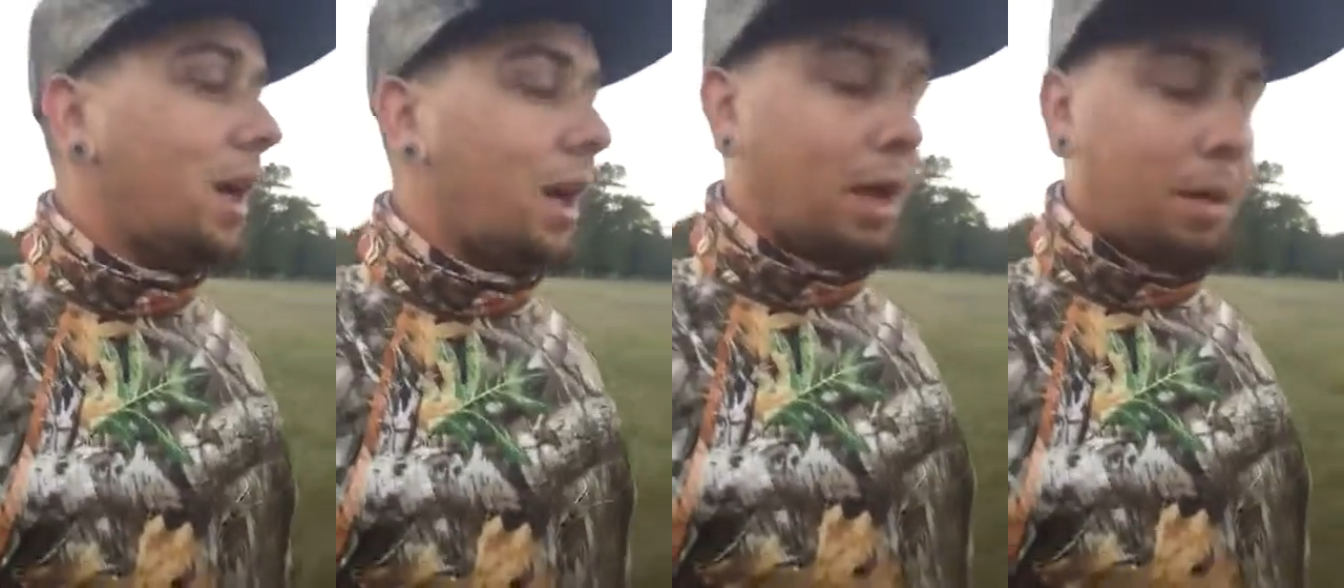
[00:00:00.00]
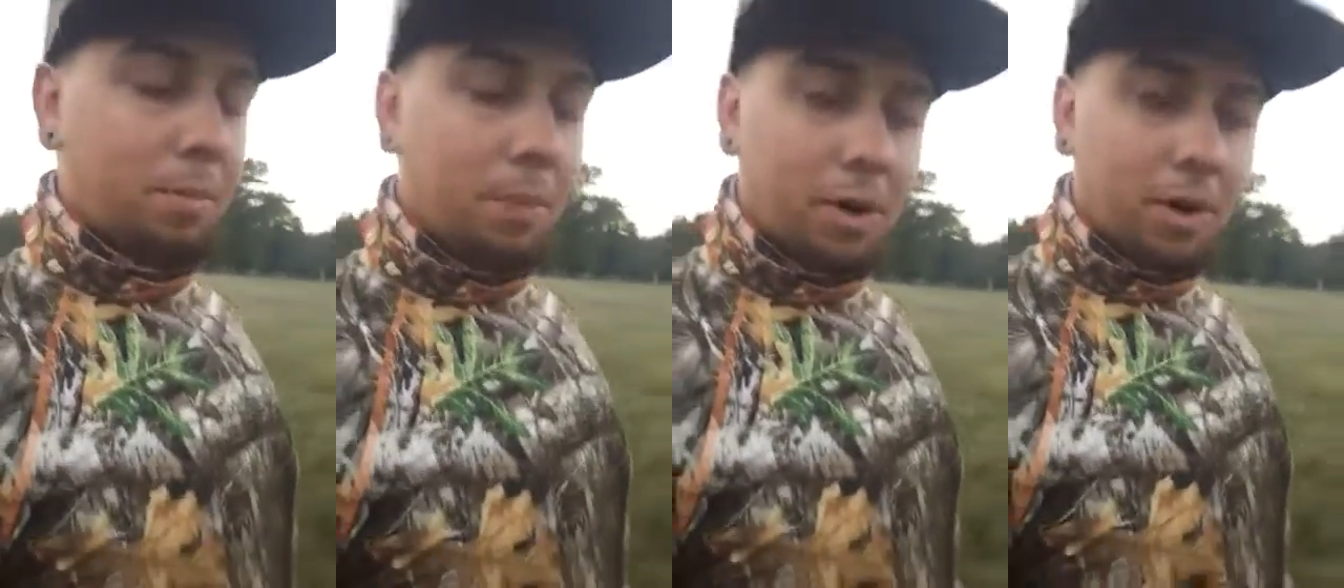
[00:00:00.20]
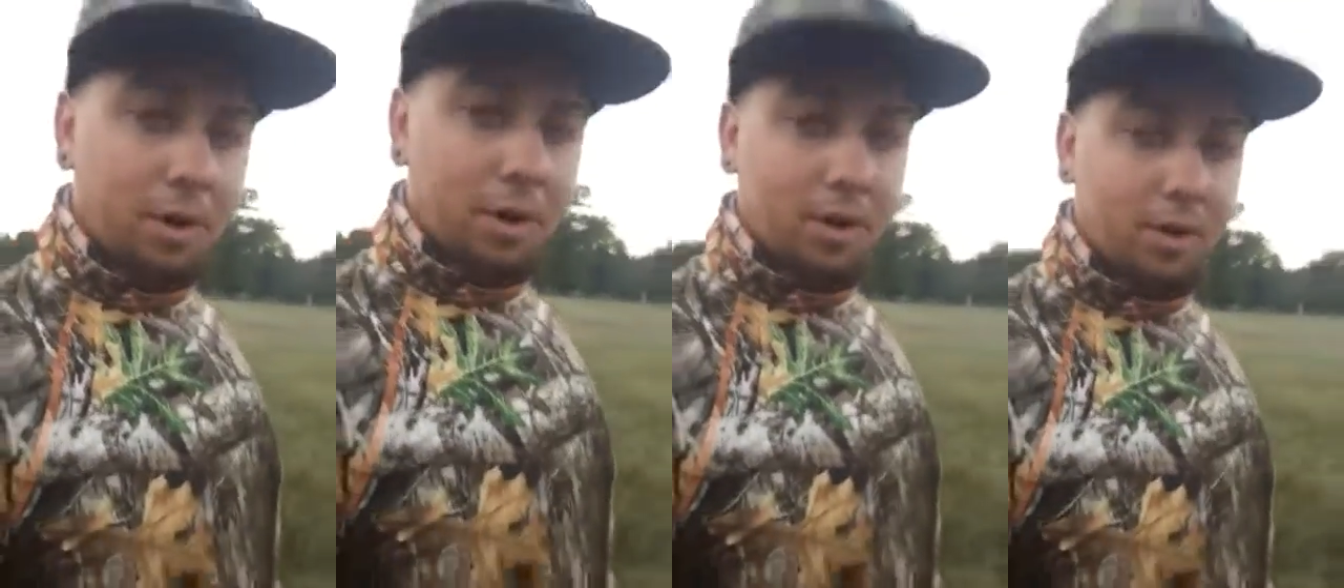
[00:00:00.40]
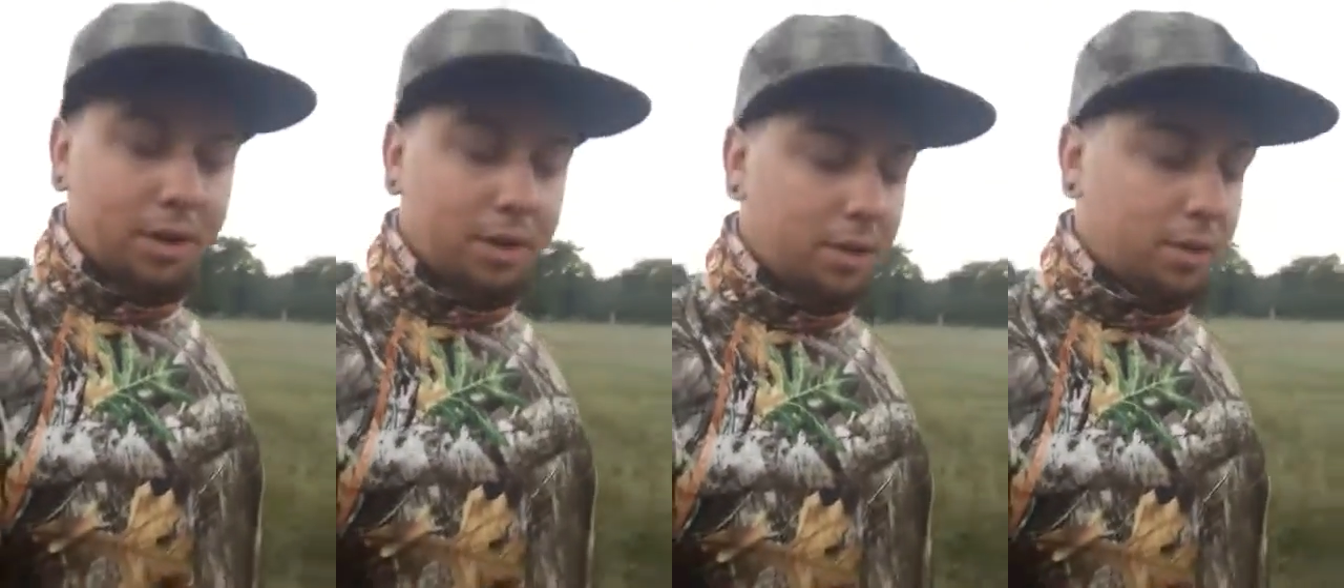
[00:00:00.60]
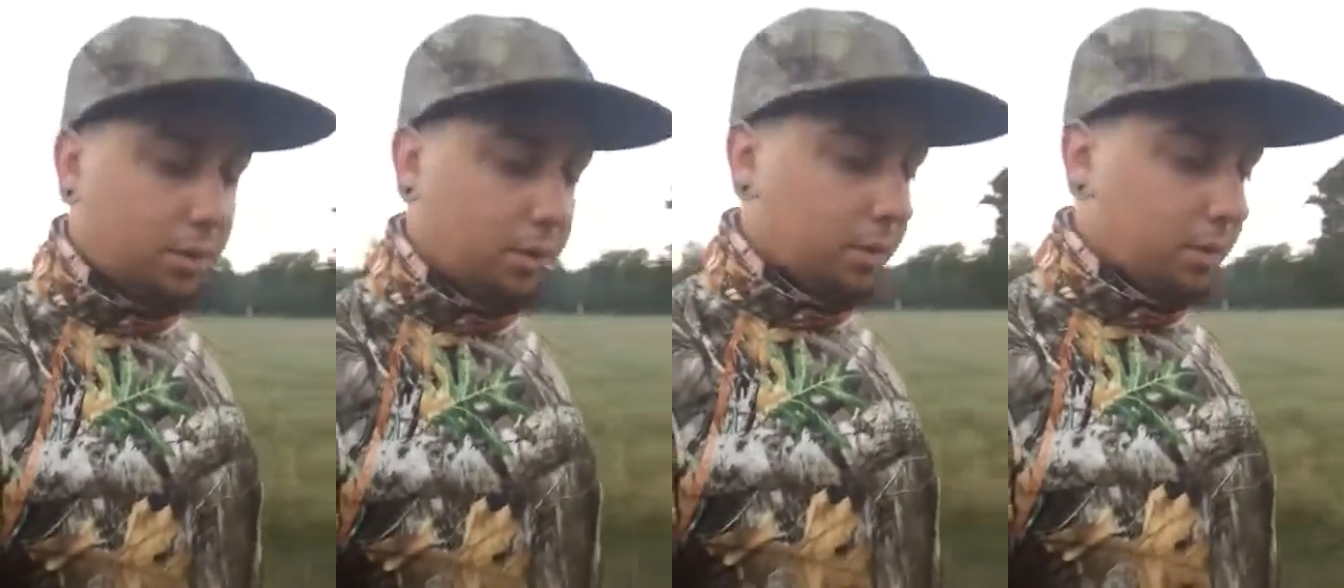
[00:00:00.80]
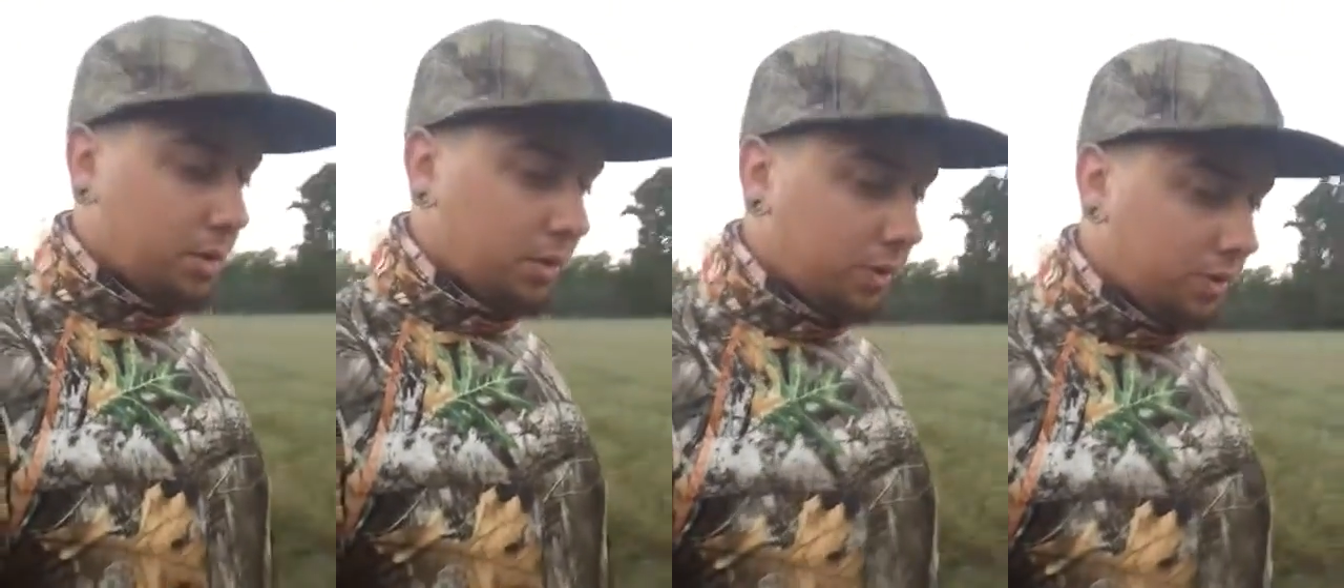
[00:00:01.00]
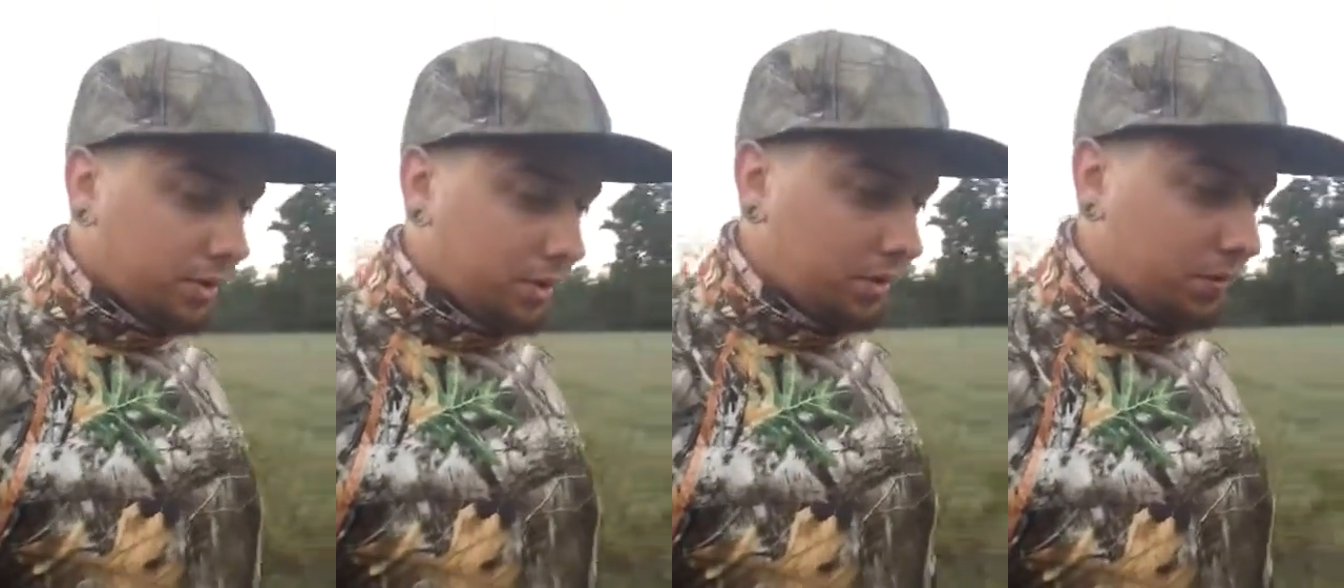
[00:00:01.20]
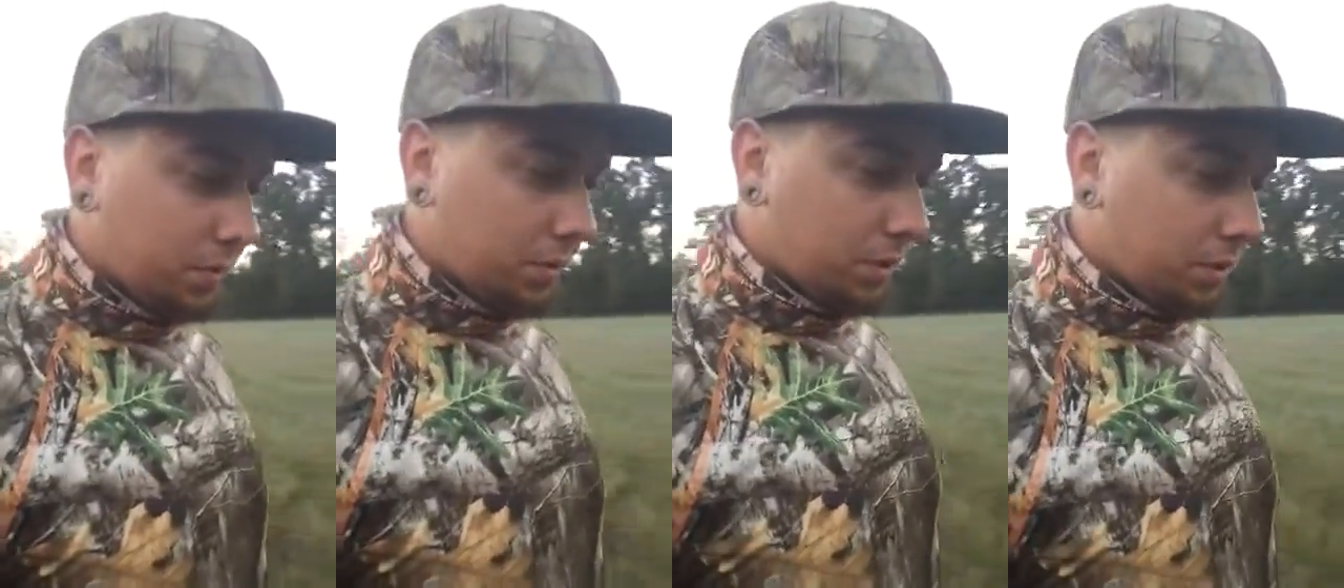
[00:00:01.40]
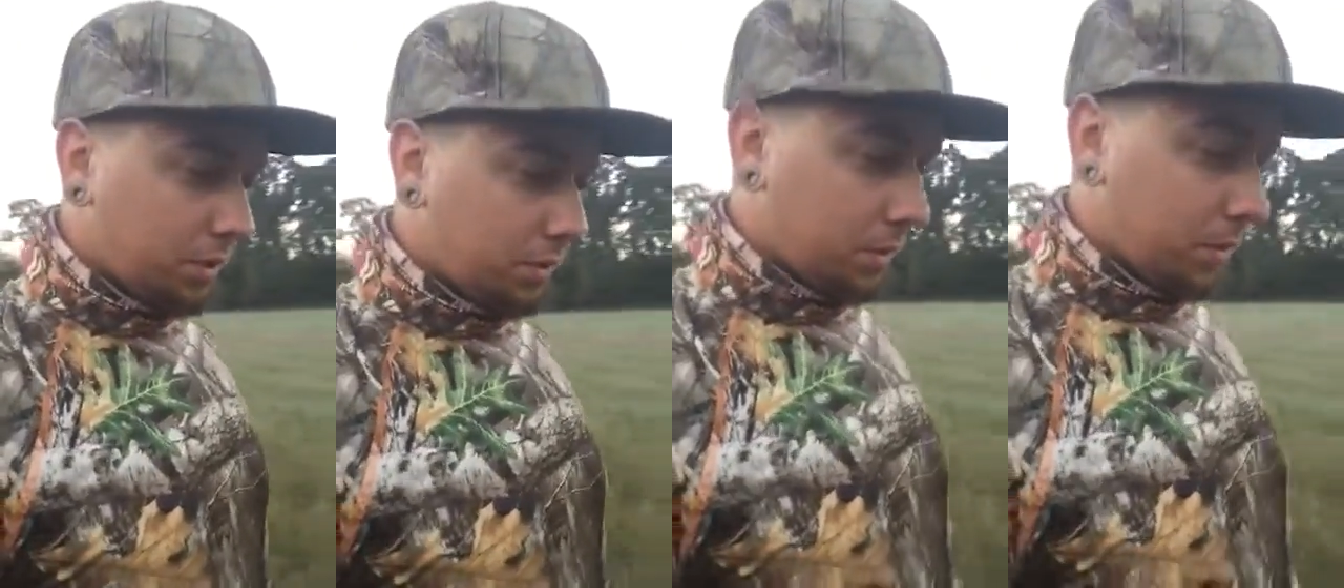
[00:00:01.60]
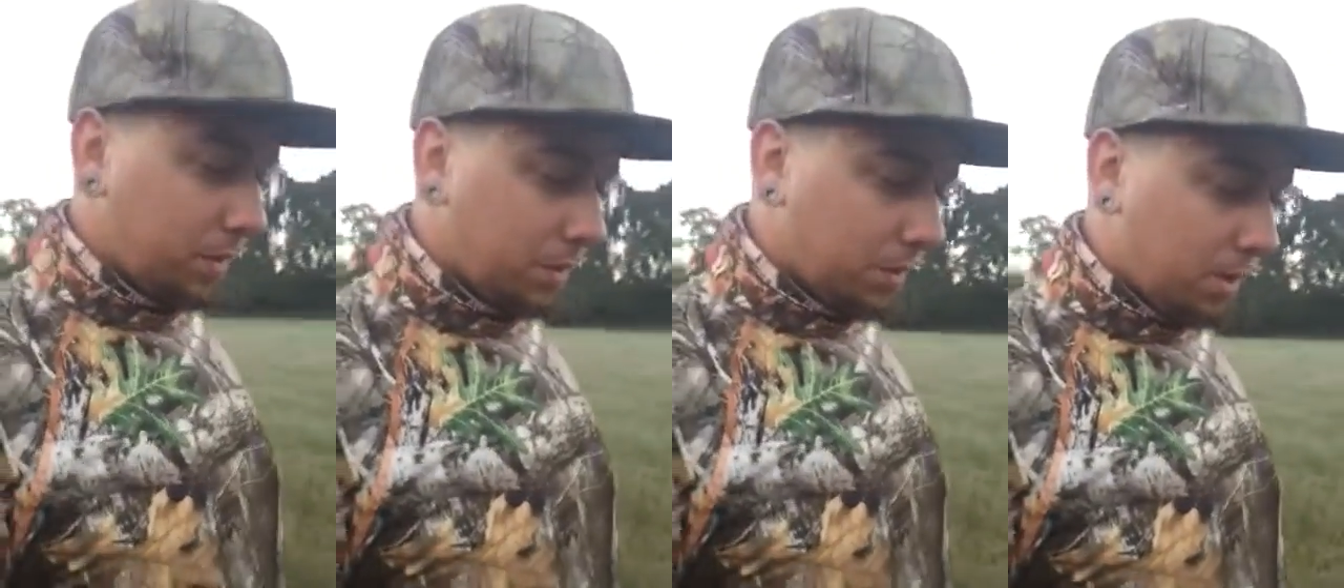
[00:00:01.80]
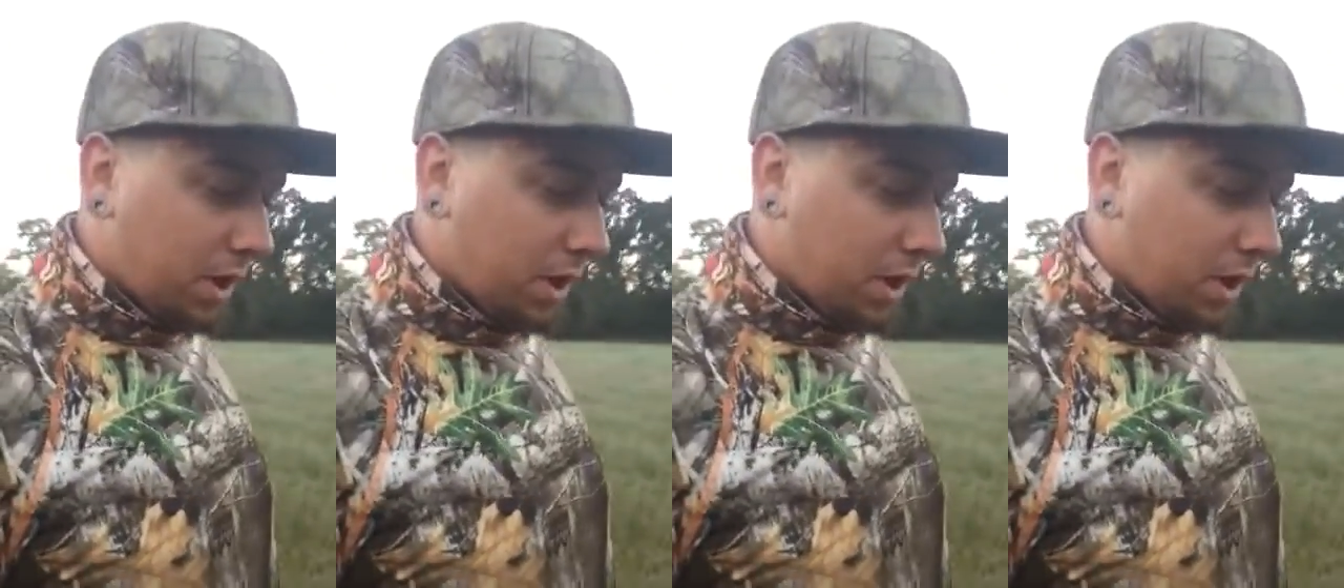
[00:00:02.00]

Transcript: I bought a new 243